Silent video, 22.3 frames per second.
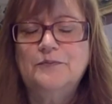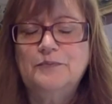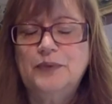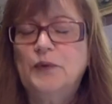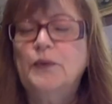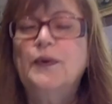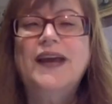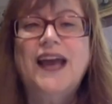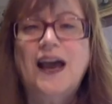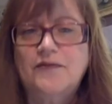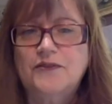
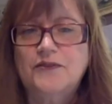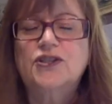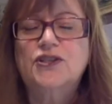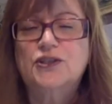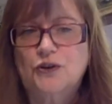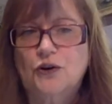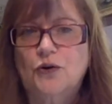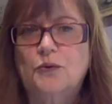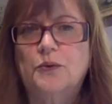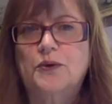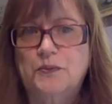but we have to
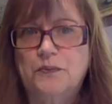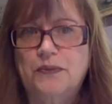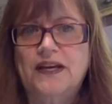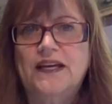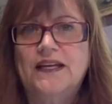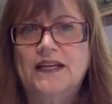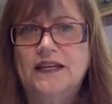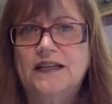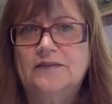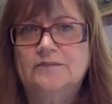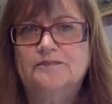start with the
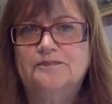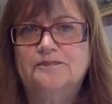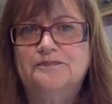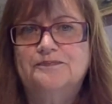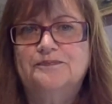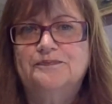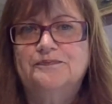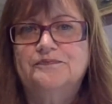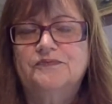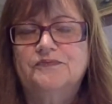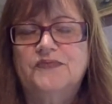banking.
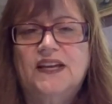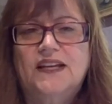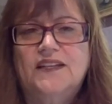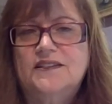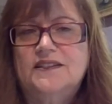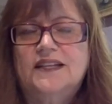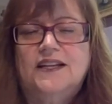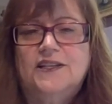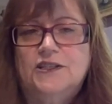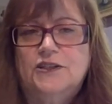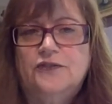
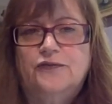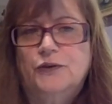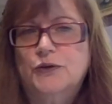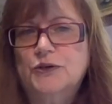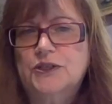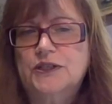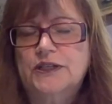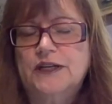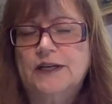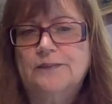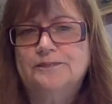That's the
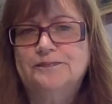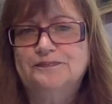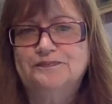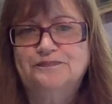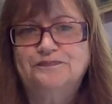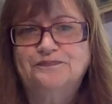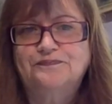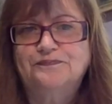first step.